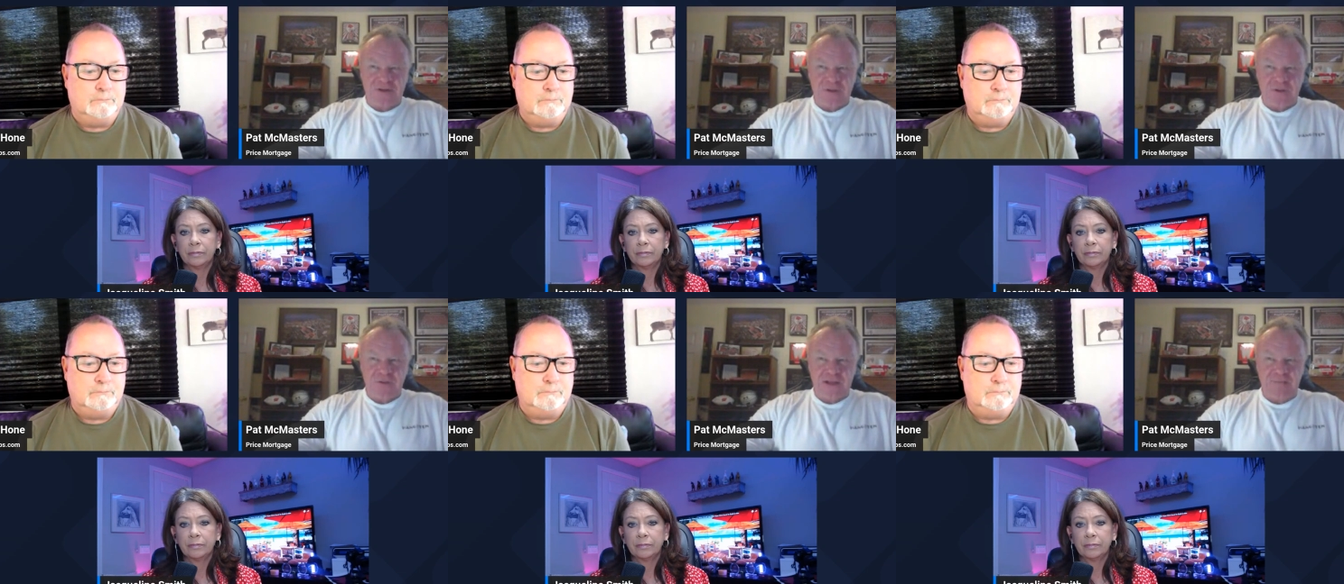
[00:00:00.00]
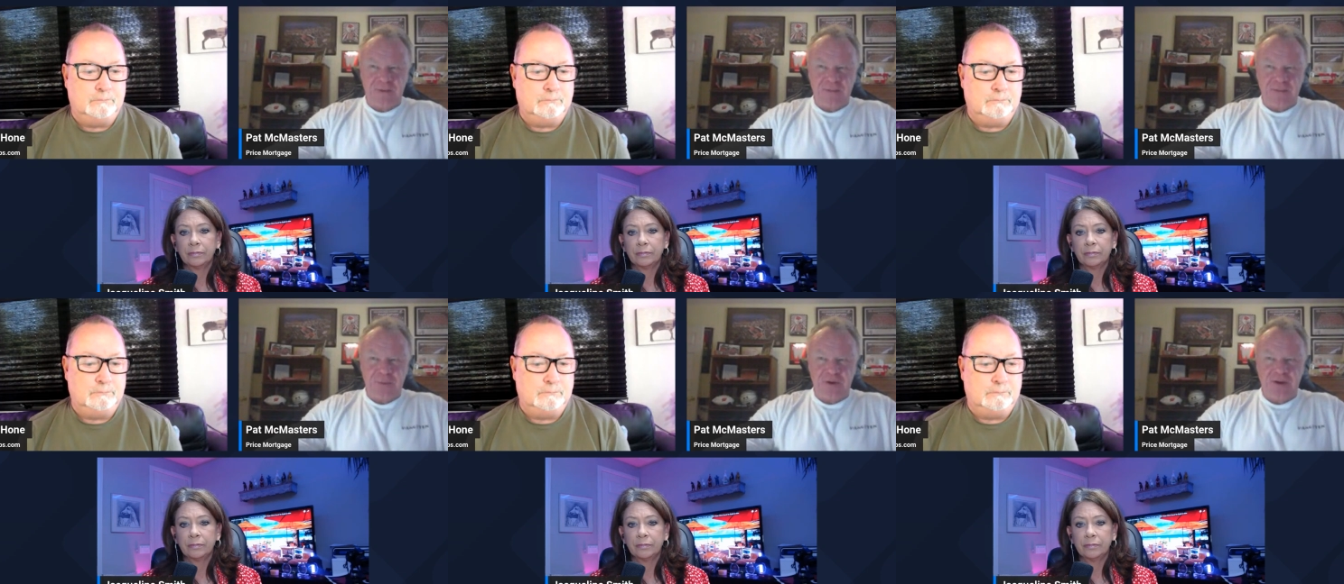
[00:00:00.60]
Speaker 1: So a lot of
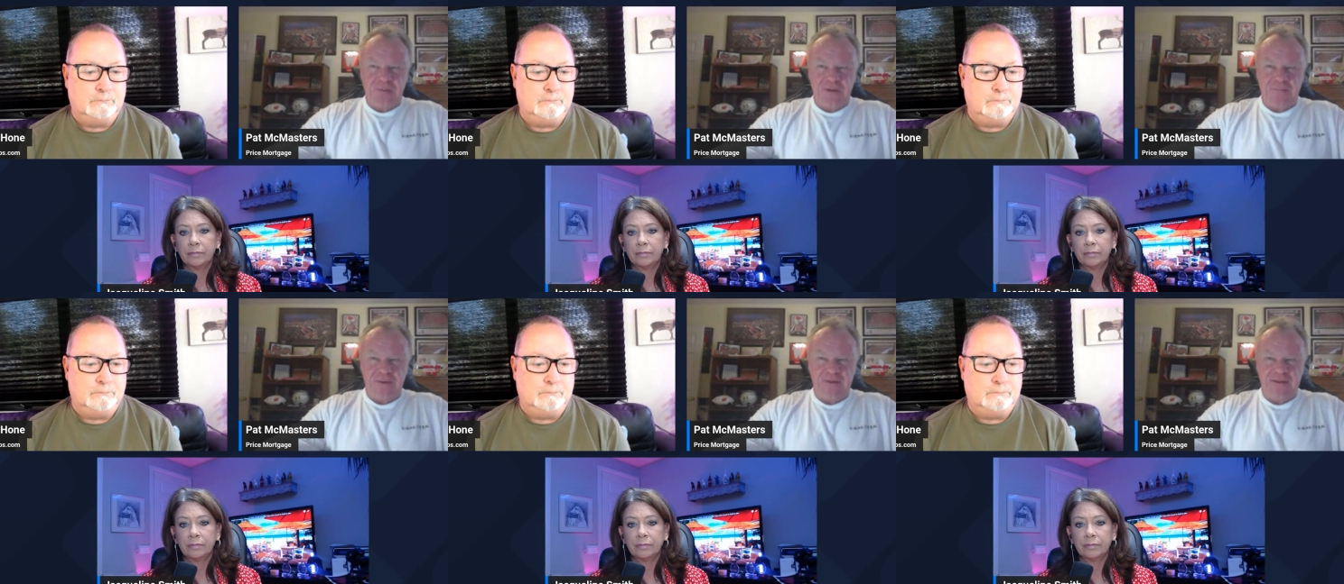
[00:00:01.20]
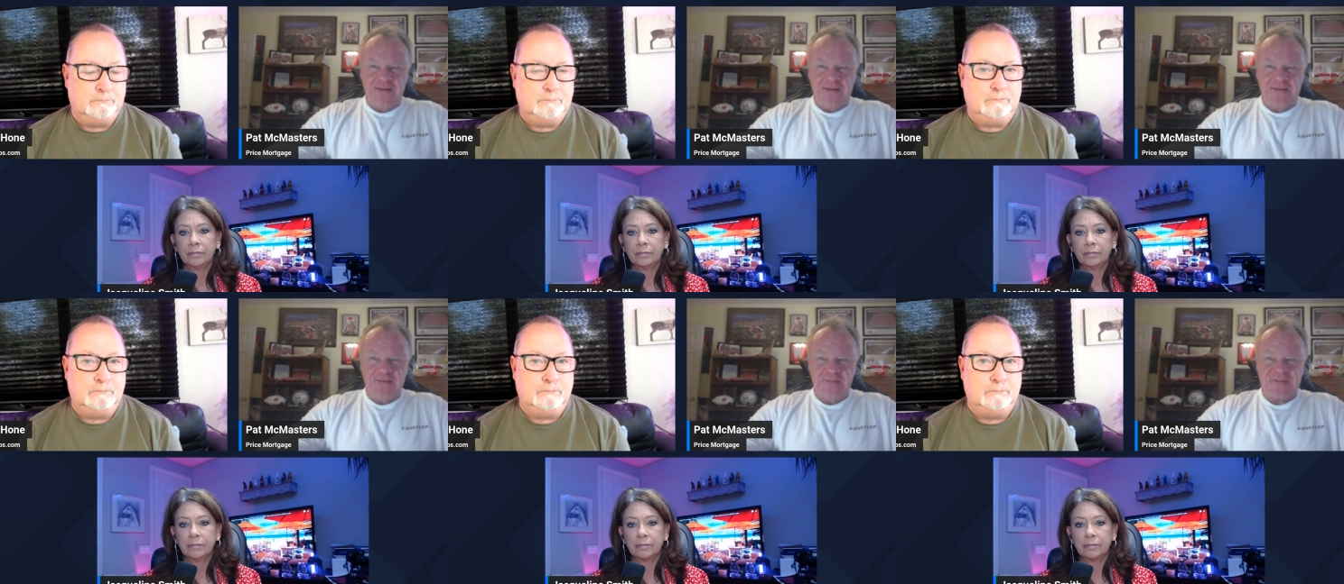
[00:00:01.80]
people that bought Airbnb, they
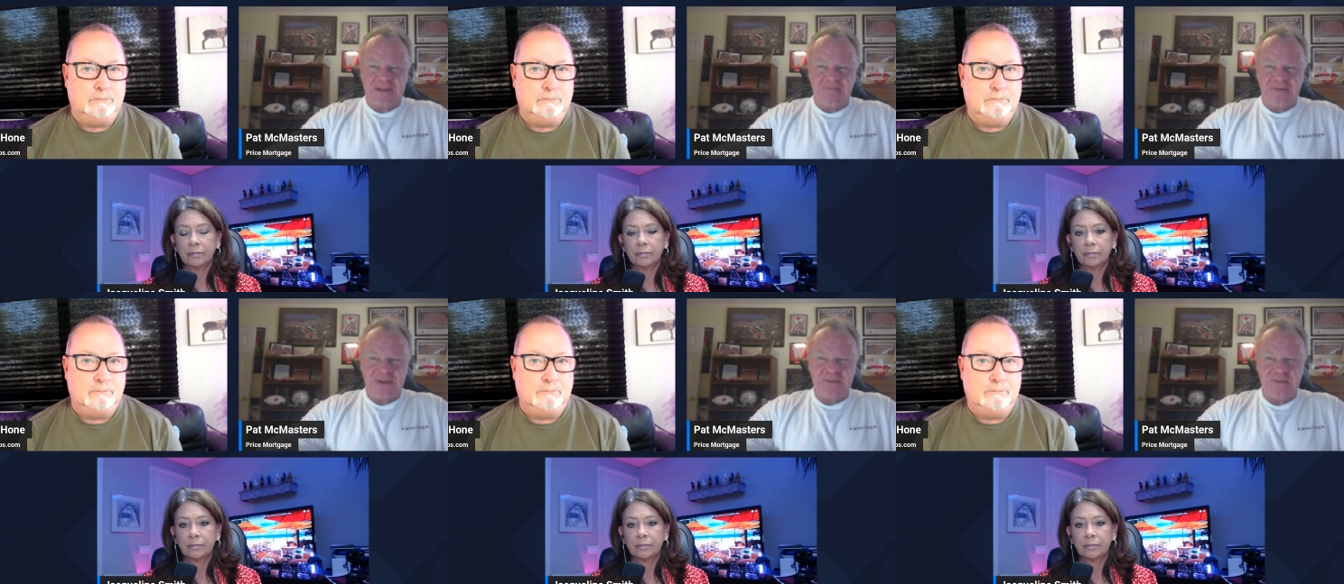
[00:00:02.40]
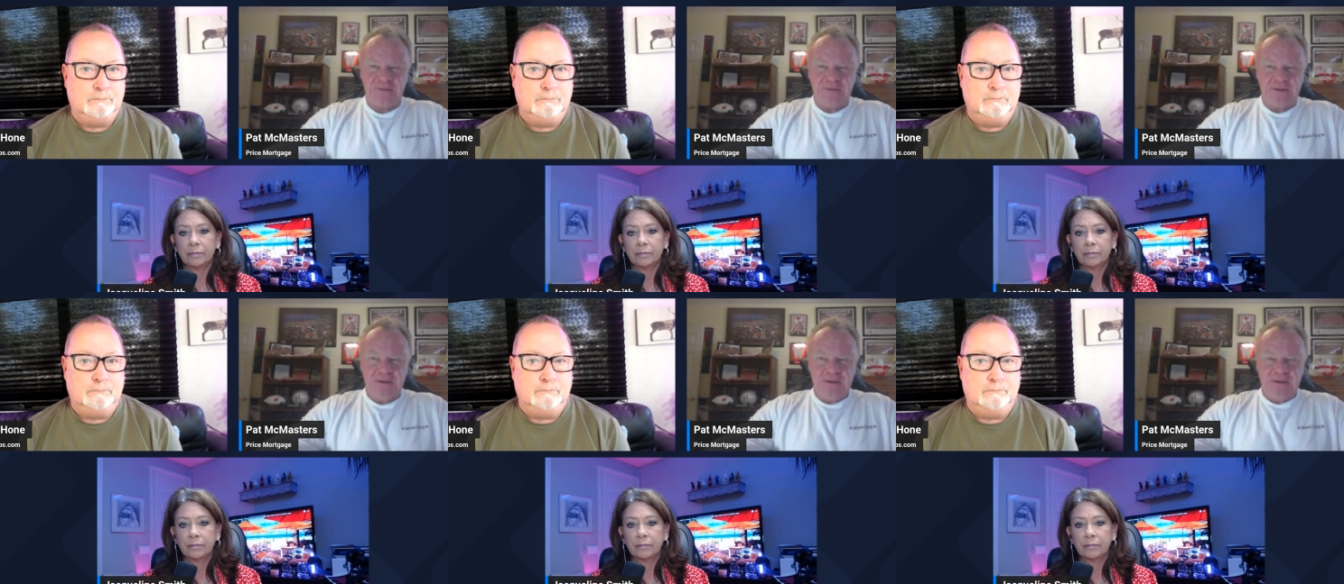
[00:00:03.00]
did say investment
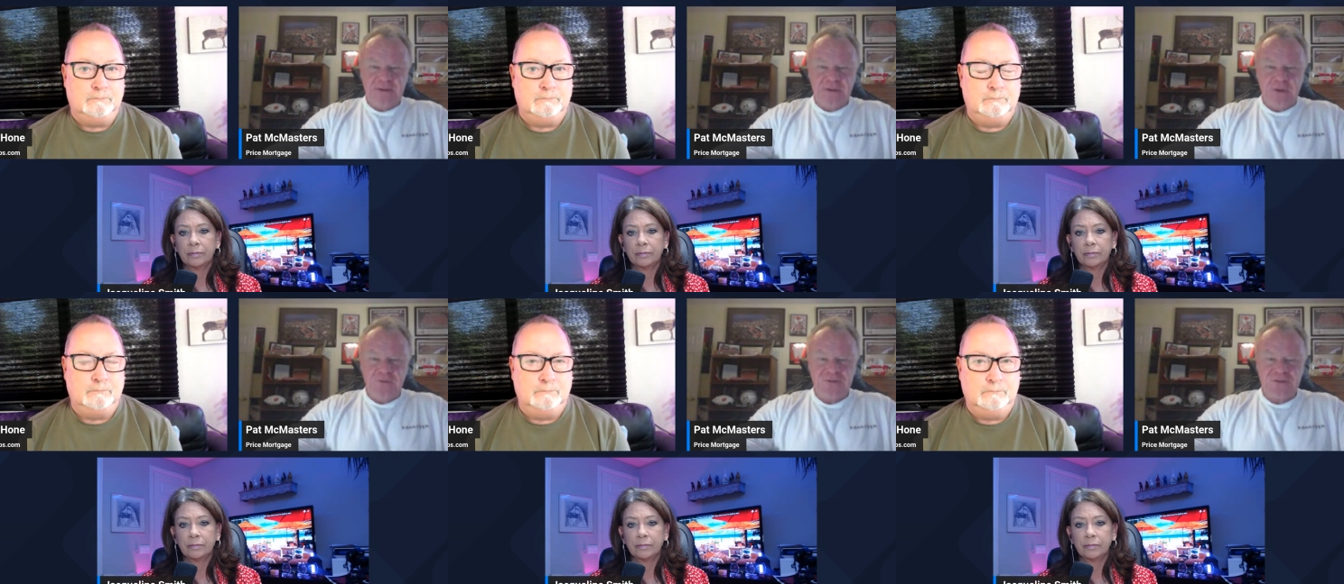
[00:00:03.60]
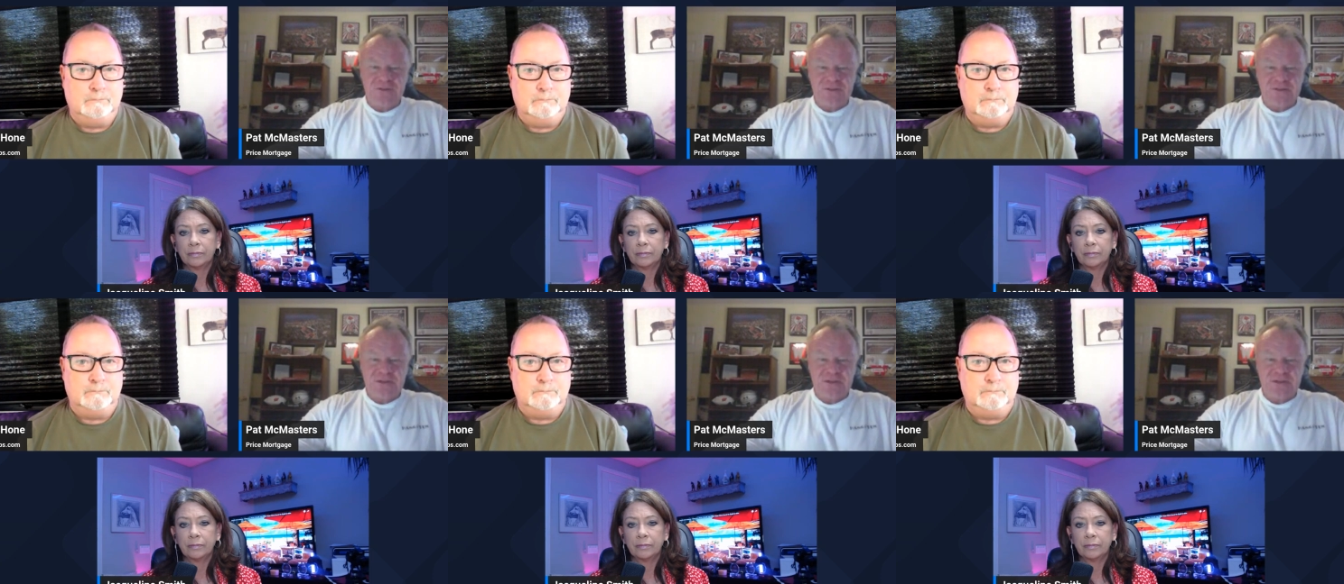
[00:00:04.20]
loans,